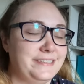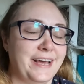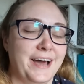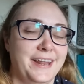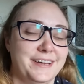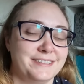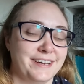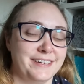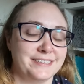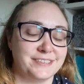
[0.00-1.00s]
dead
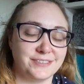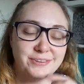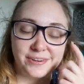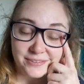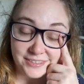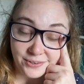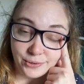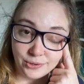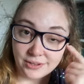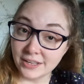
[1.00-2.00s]
exhausted. So there was the
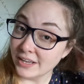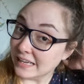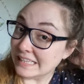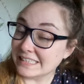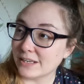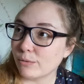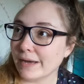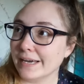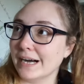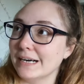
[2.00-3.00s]
whole didn't
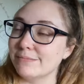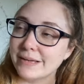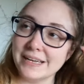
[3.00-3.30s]
wake up